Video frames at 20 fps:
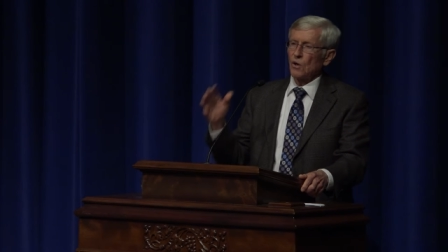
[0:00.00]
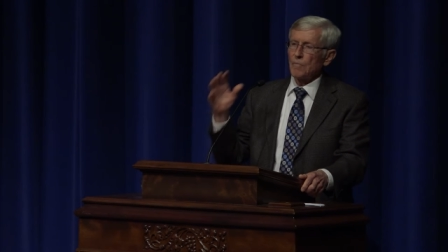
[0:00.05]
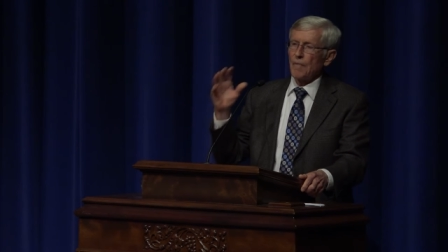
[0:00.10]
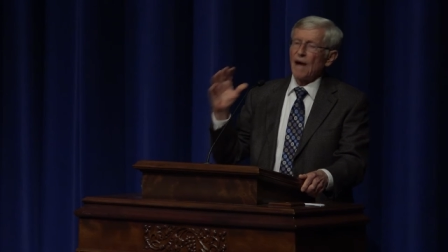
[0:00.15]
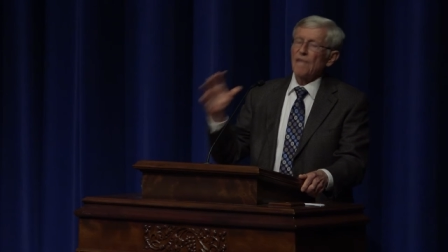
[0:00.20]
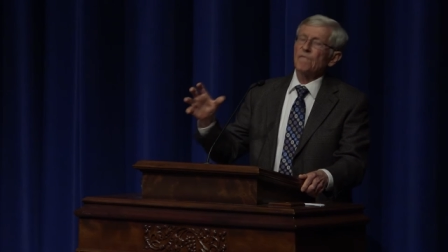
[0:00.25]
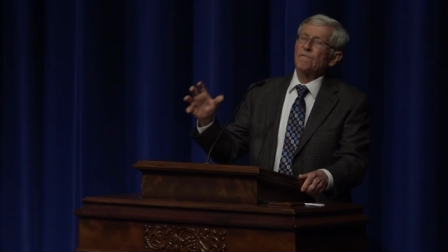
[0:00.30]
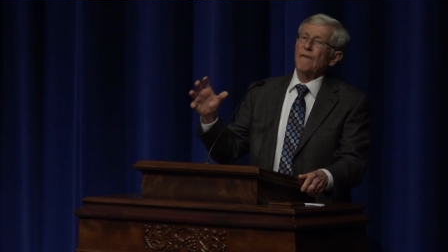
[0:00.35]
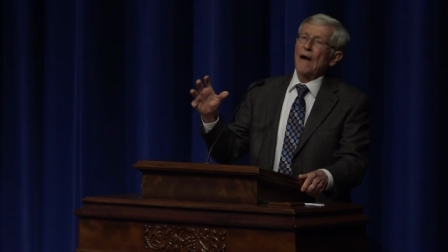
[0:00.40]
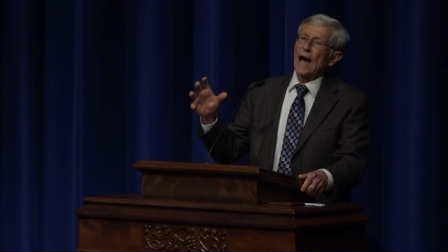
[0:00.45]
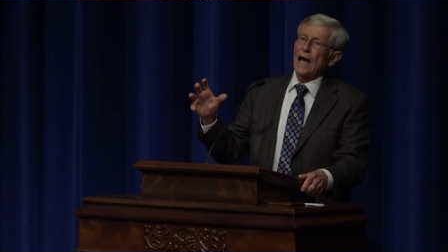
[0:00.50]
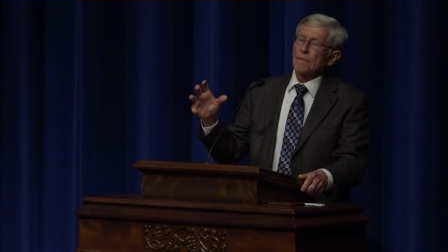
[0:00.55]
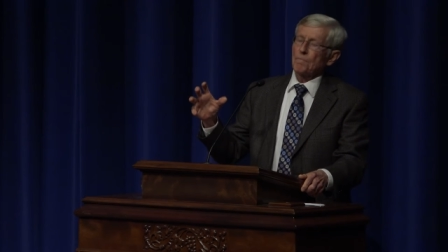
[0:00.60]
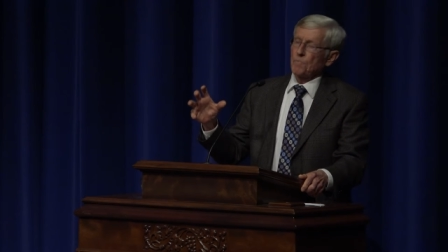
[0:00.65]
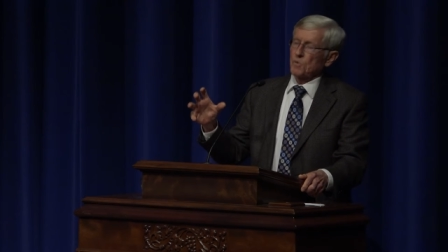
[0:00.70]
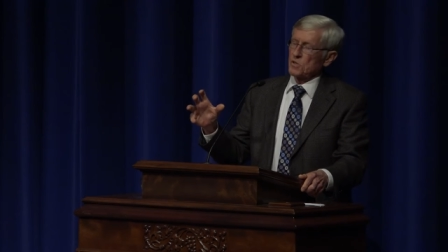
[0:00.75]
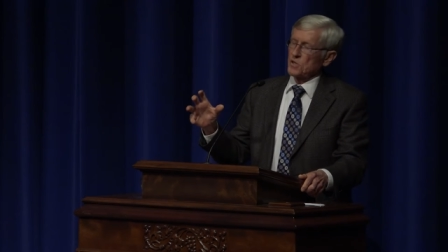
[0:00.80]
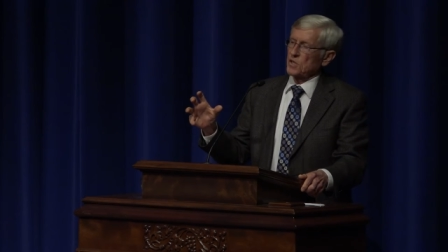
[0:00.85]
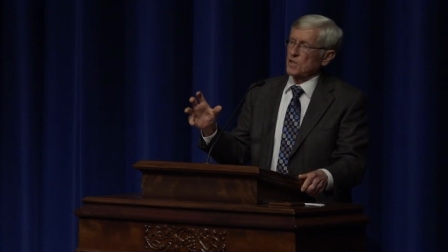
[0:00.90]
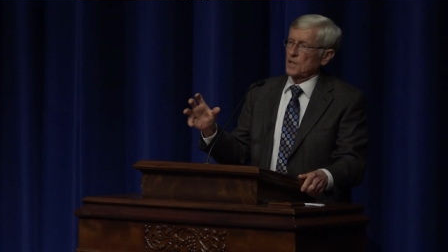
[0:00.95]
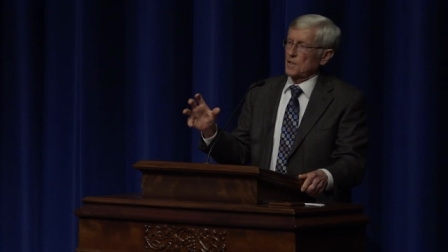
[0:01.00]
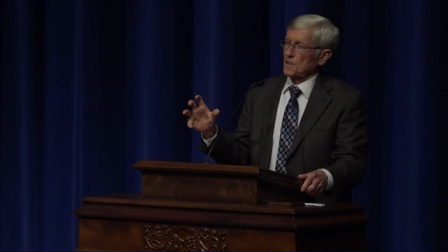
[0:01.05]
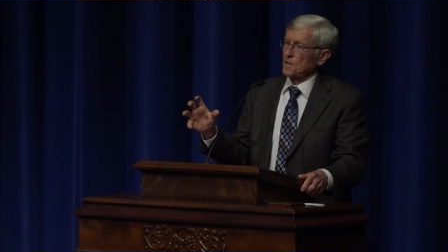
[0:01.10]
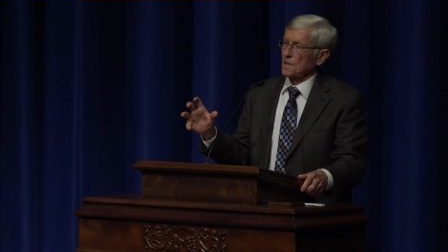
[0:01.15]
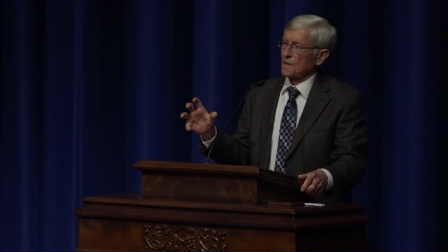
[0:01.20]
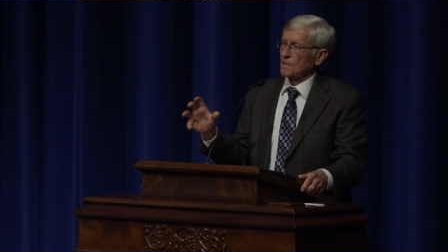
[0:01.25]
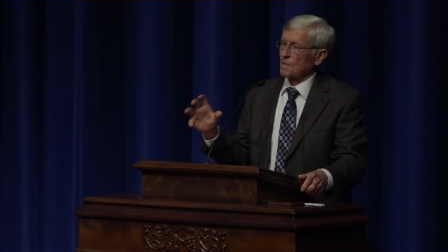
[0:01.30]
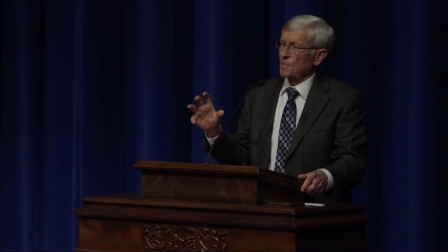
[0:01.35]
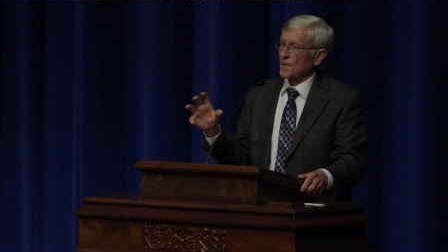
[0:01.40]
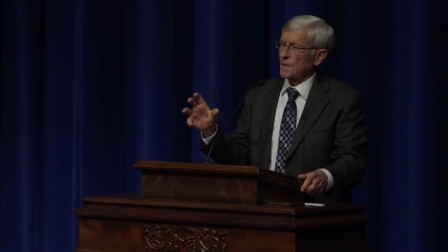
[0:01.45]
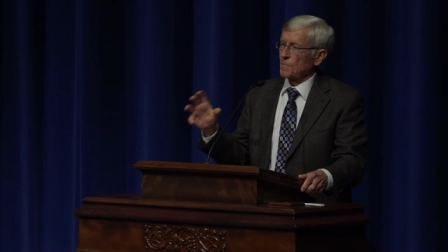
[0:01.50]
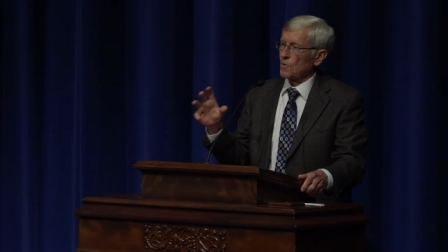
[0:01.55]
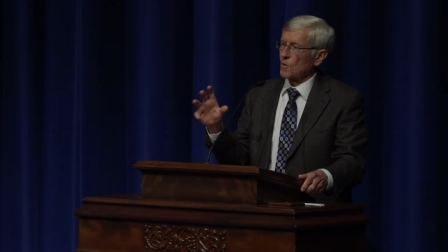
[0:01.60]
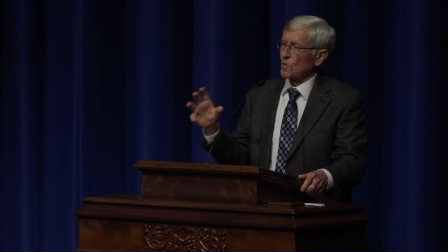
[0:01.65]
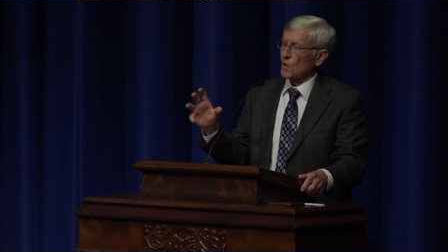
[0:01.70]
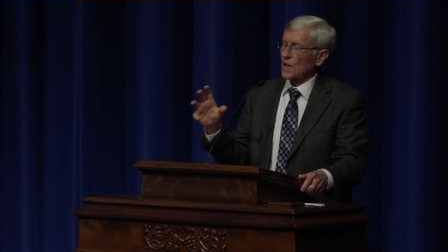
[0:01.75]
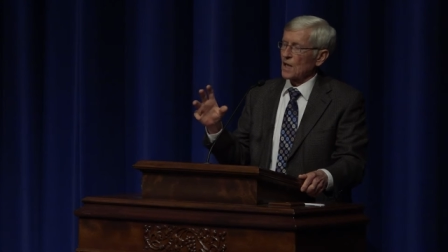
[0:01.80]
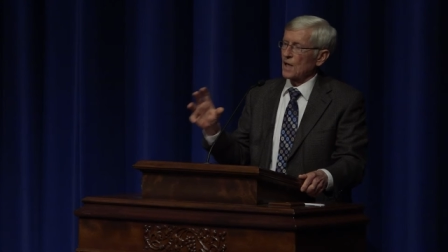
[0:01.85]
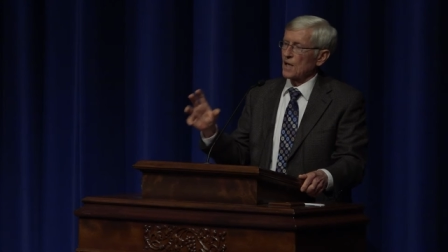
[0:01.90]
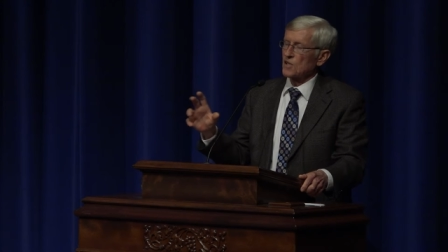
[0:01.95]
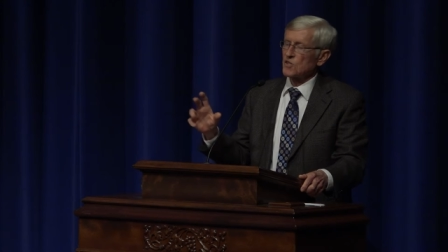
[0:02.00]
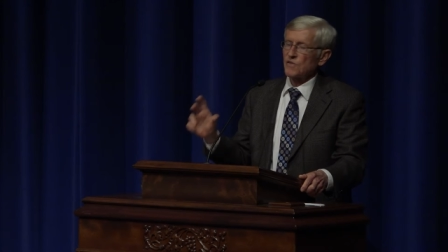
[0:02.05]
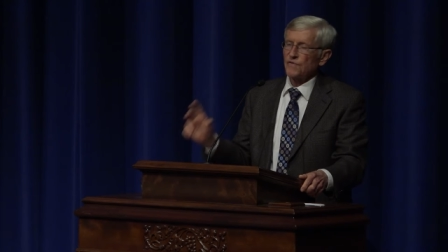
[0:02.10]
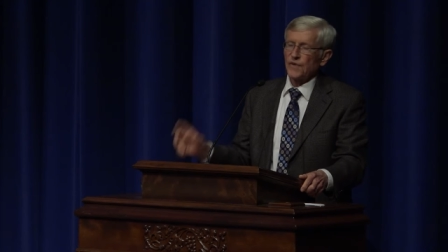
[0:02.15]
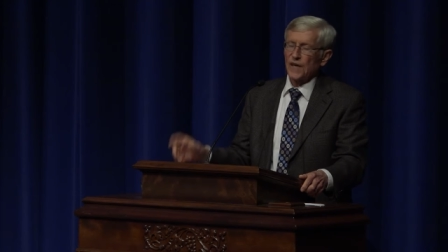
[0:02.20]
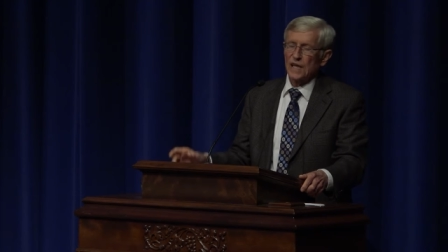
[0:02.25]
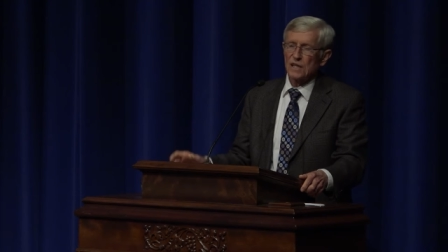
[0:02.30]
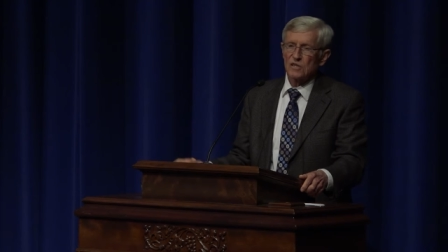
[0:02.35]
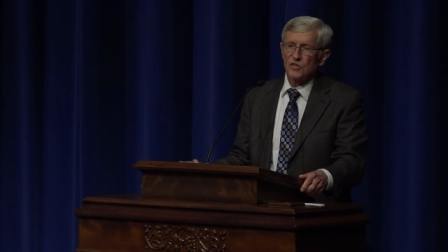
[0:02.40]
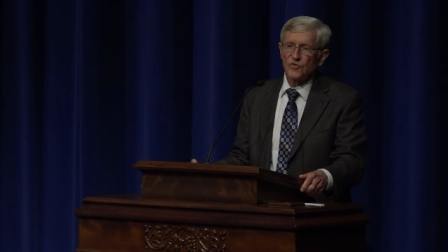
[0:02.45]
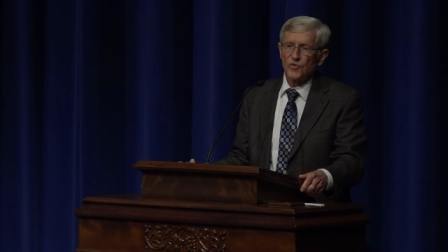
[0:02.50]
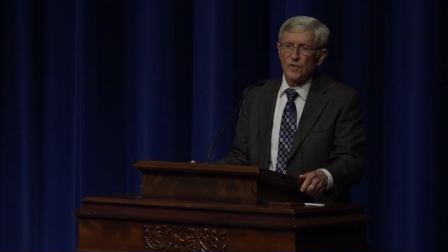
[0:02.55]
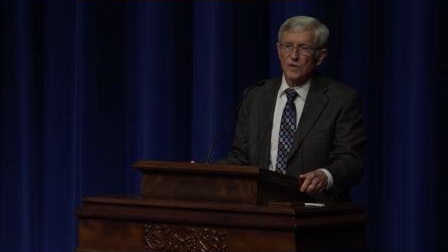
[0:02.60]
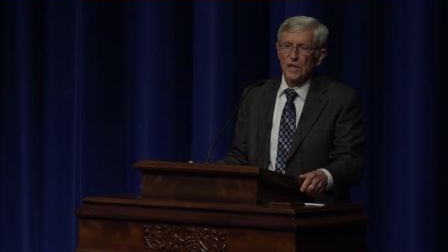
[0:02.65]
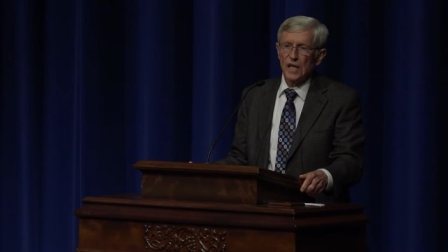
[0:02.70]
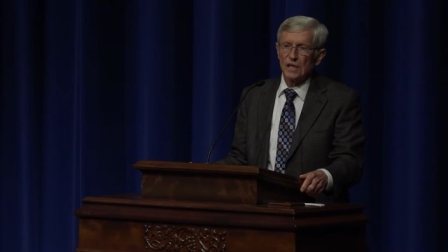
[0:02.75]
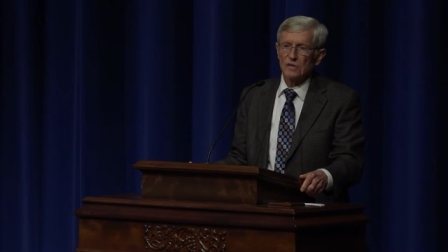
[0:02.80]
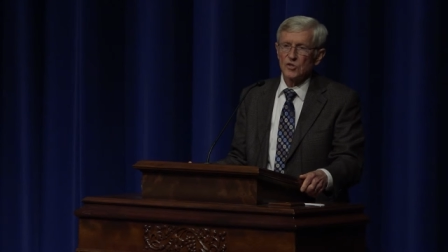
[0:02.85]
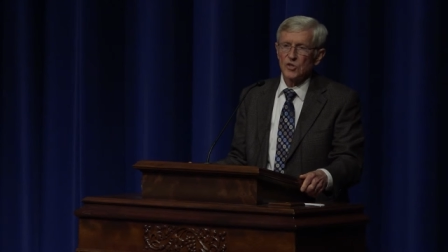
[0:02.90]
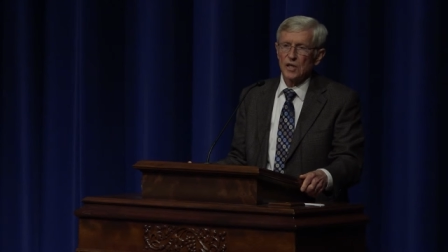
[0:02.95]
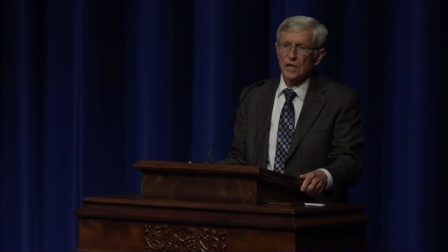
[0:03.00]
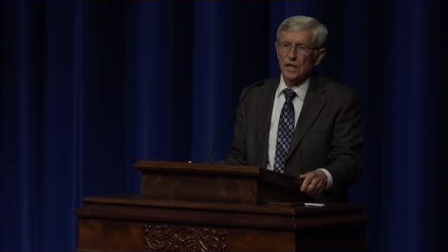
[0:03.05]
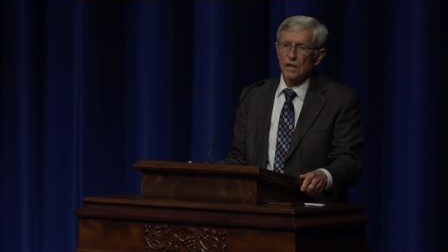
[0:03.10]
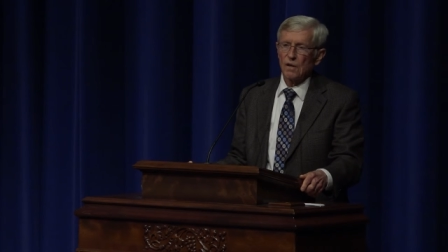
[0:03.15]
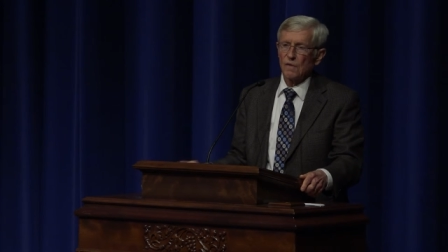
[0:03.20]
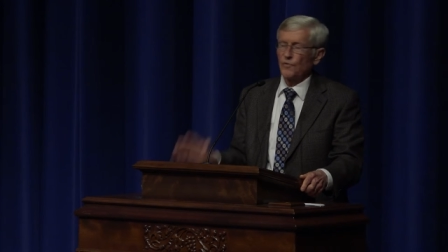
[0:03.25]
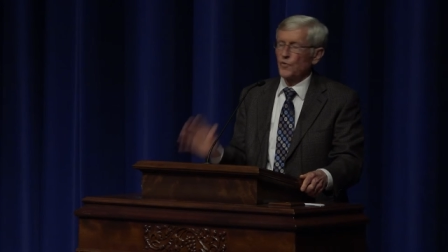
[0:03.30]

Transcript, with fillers: about five percent of the people were classified as food insecure.